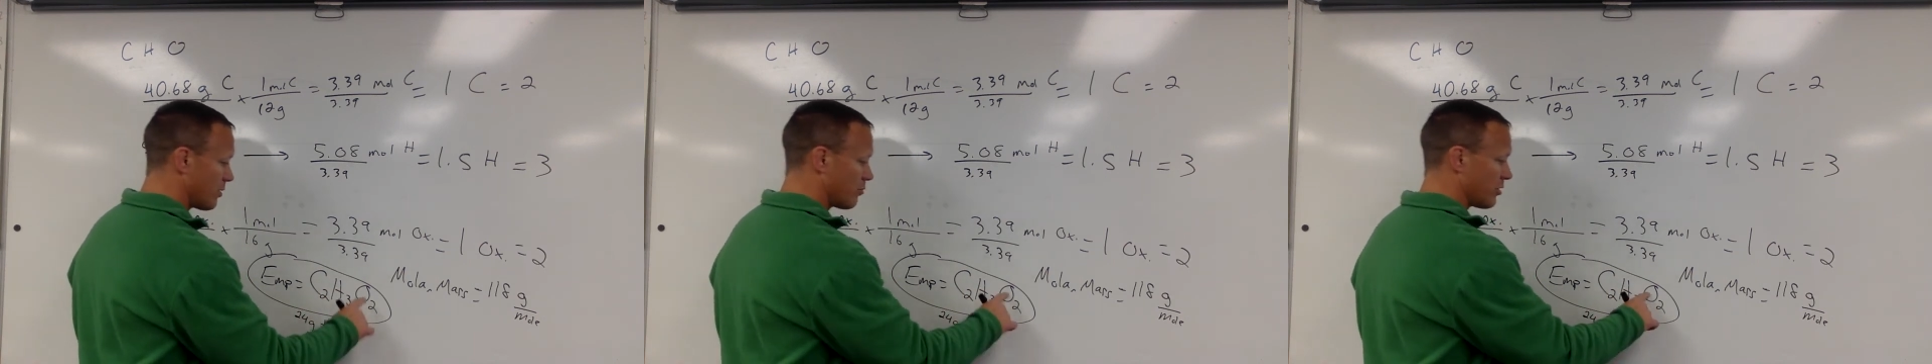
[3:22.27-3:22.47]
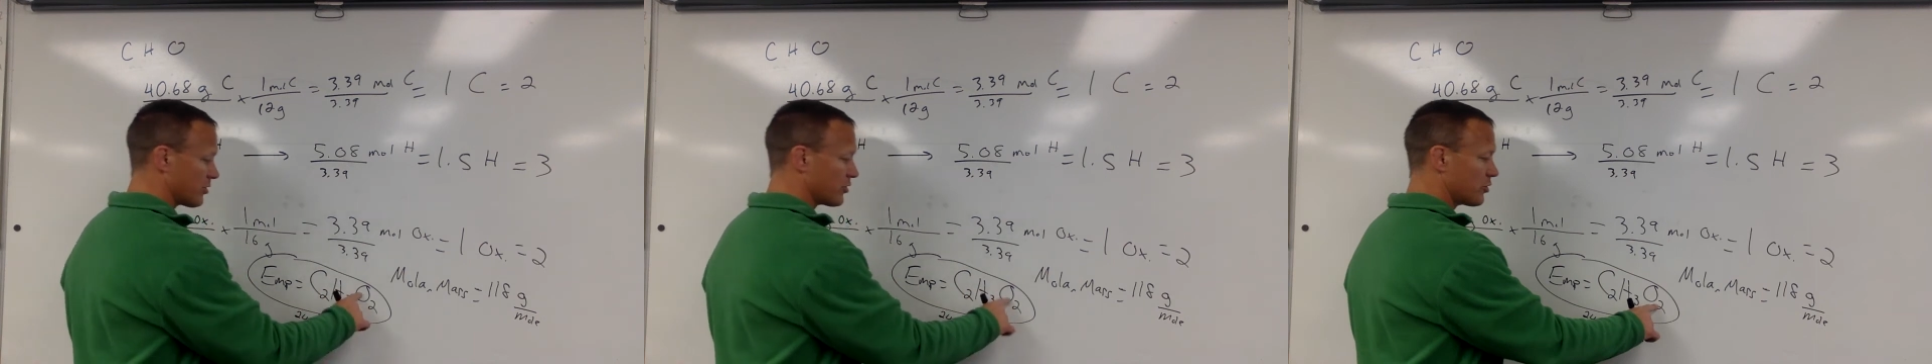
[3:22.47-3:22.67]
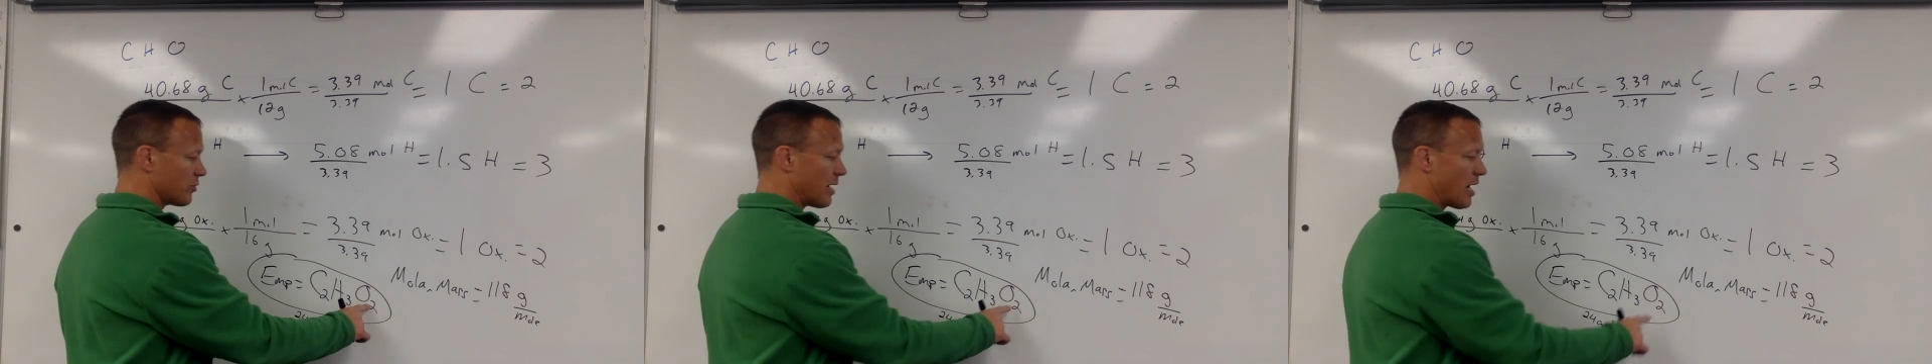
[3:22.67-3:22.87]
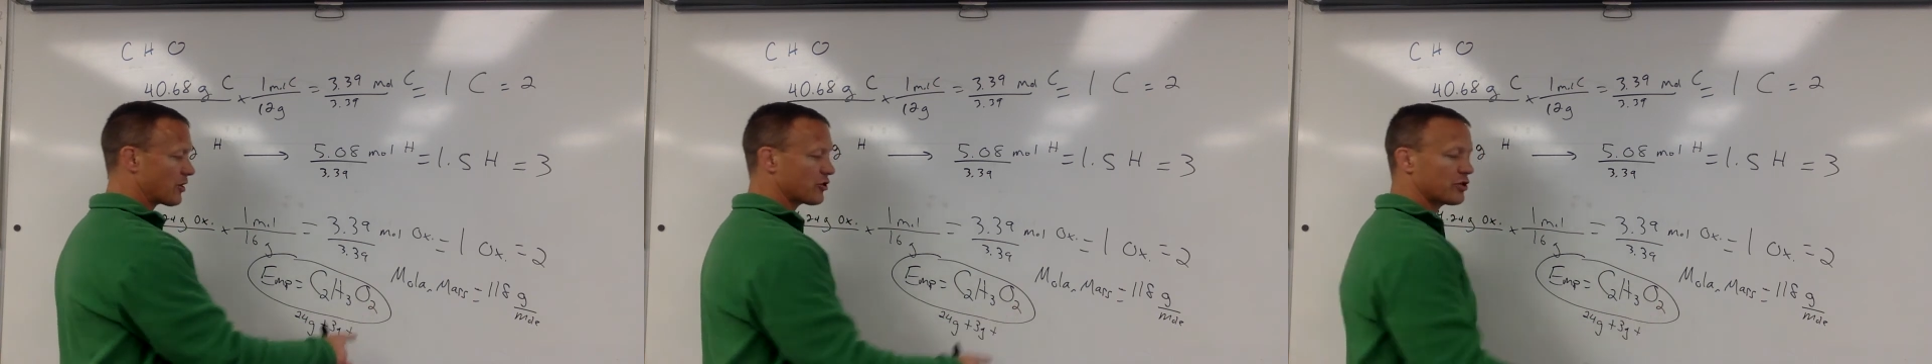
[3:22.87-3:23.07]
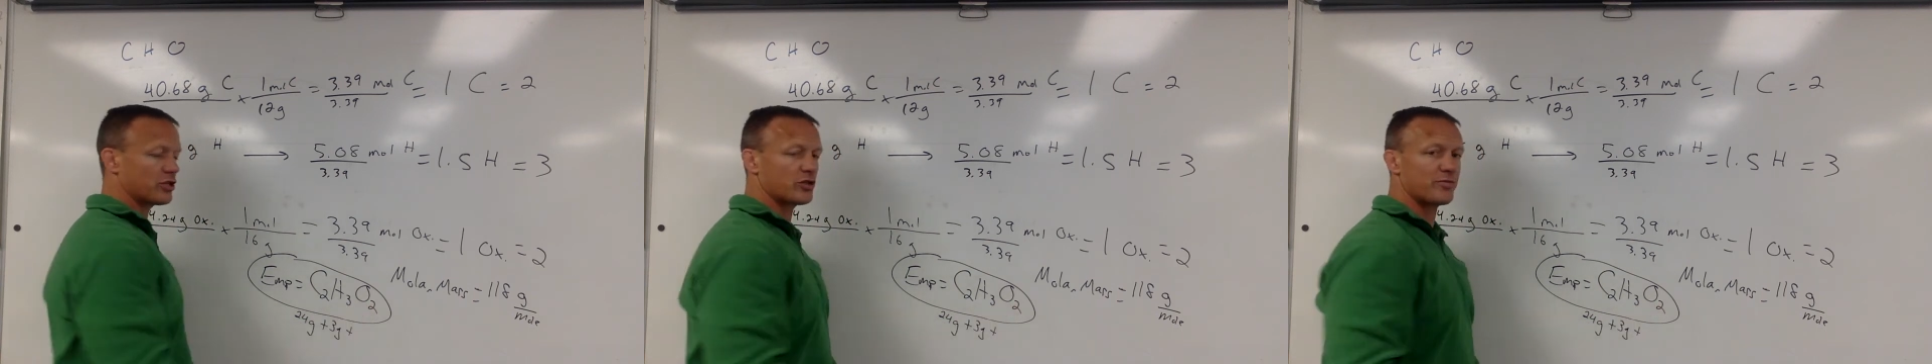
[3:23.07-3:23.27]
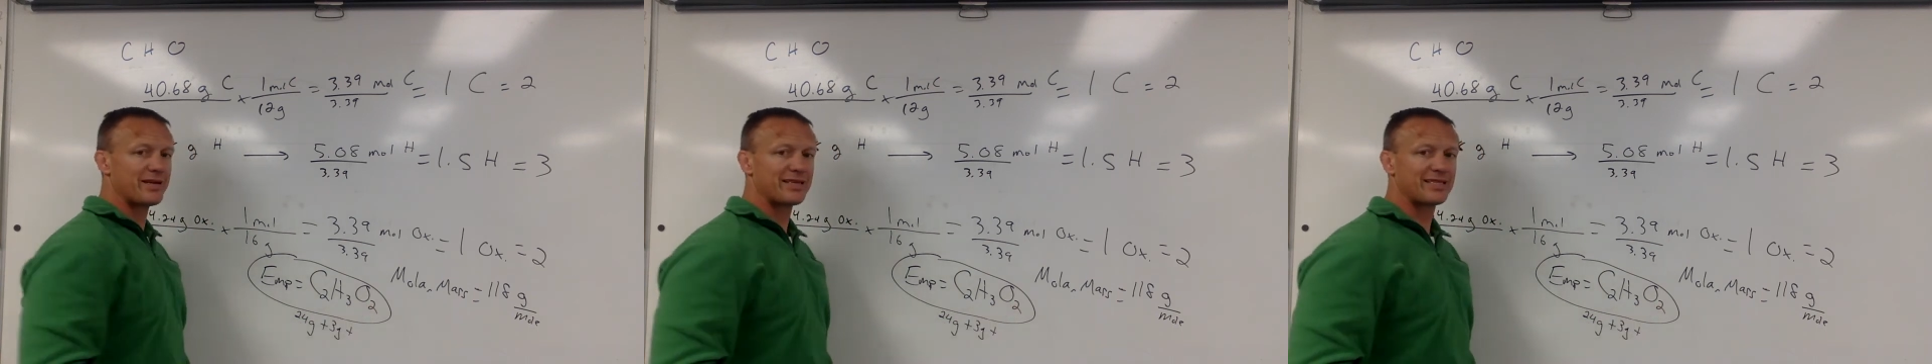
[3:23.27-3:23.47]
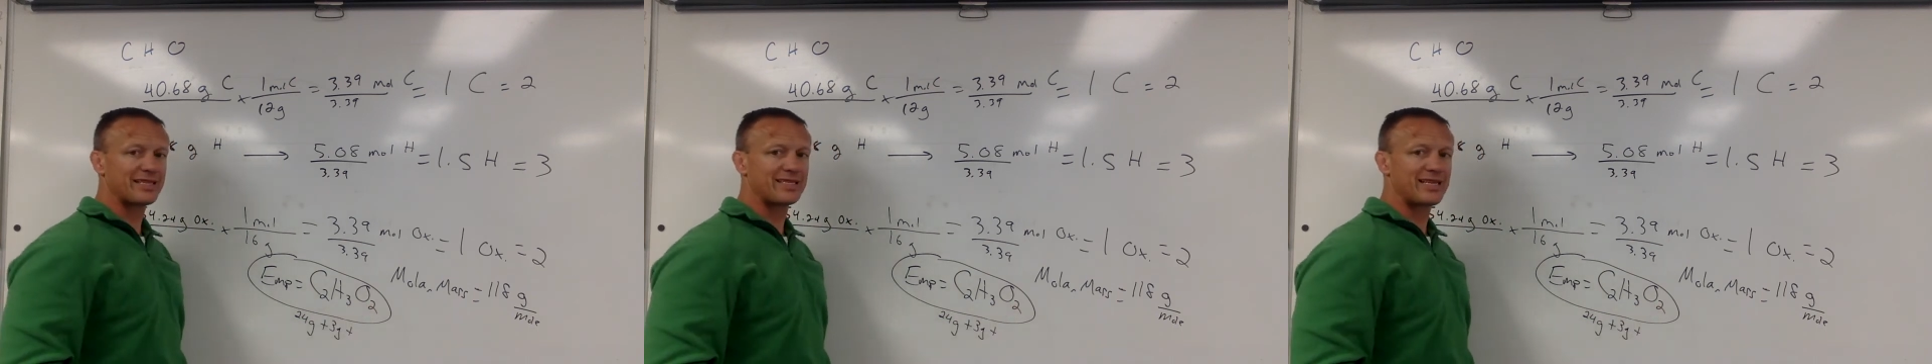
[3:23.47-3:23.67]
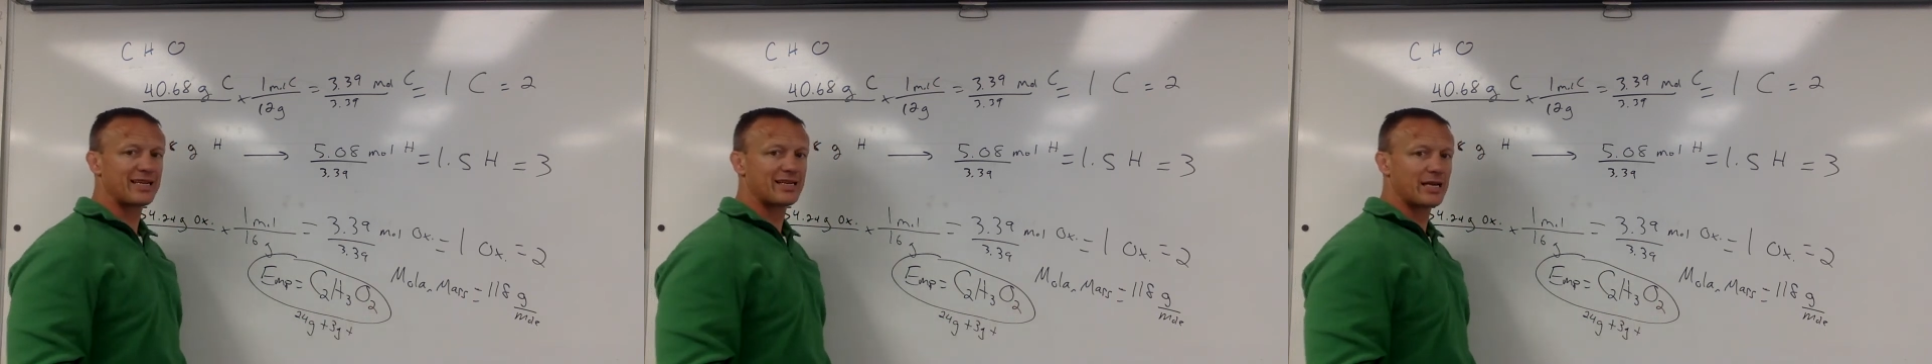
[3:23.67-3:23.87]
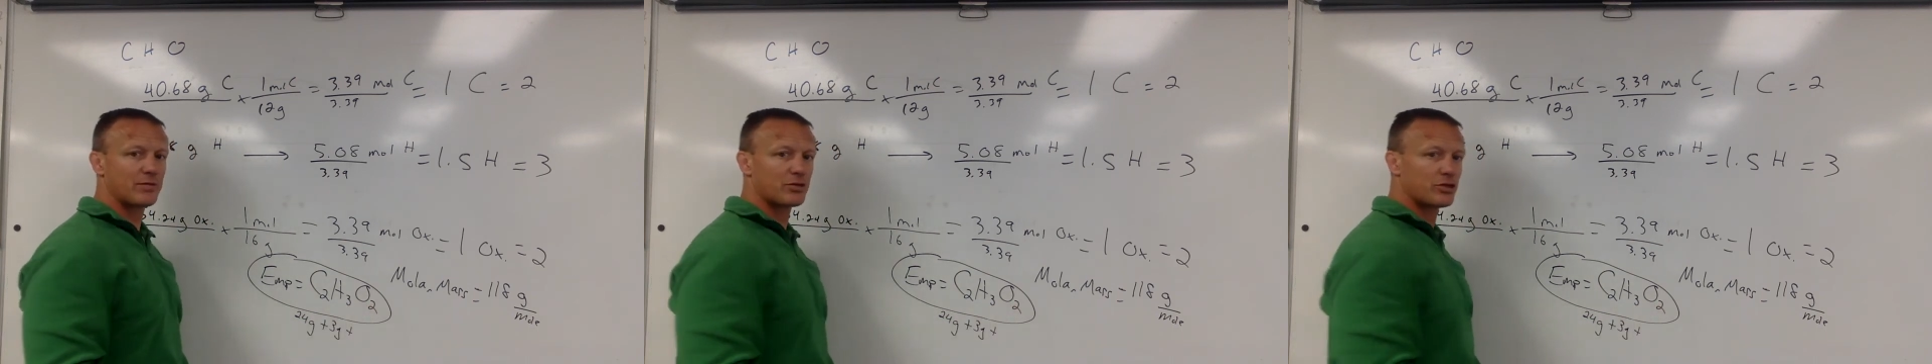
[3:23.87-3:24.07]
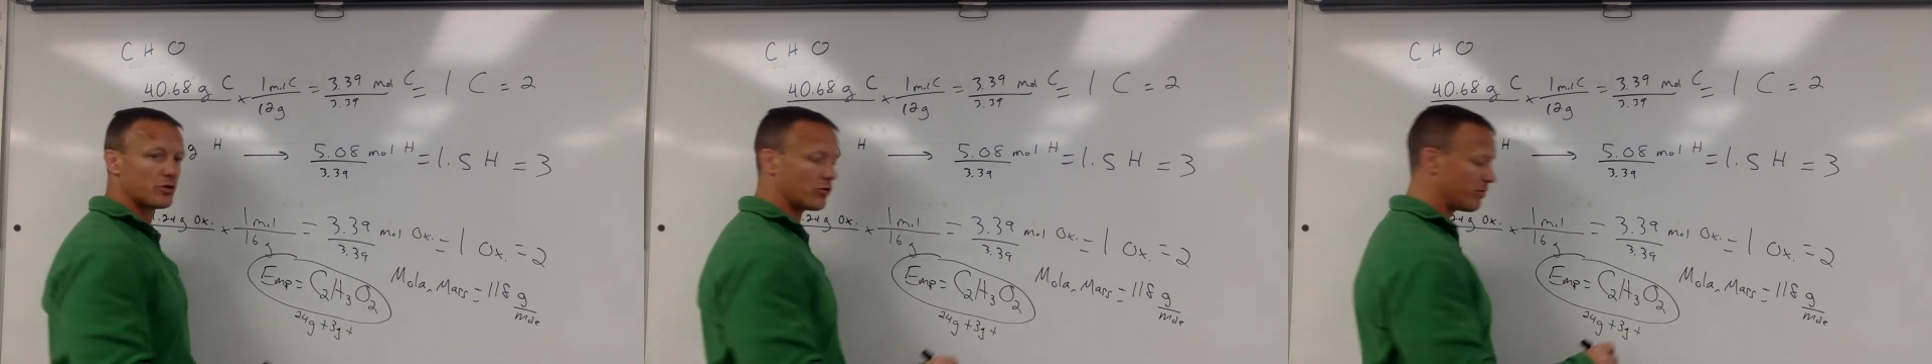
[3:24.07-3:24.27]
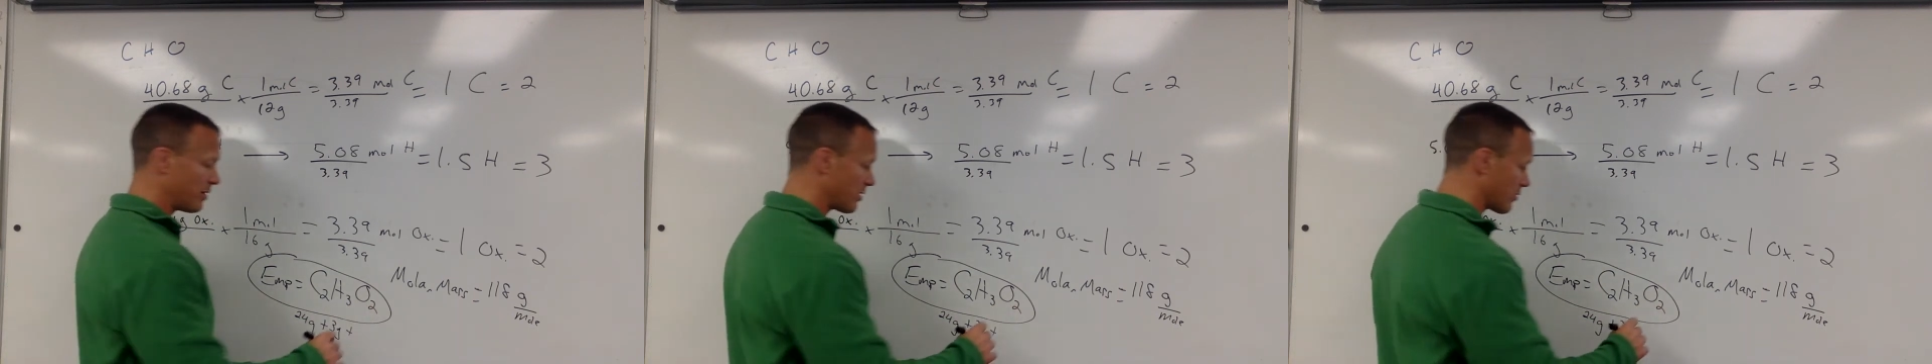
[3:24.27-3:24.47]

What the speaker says: plus 2 oxygens would be 16 times 2 would be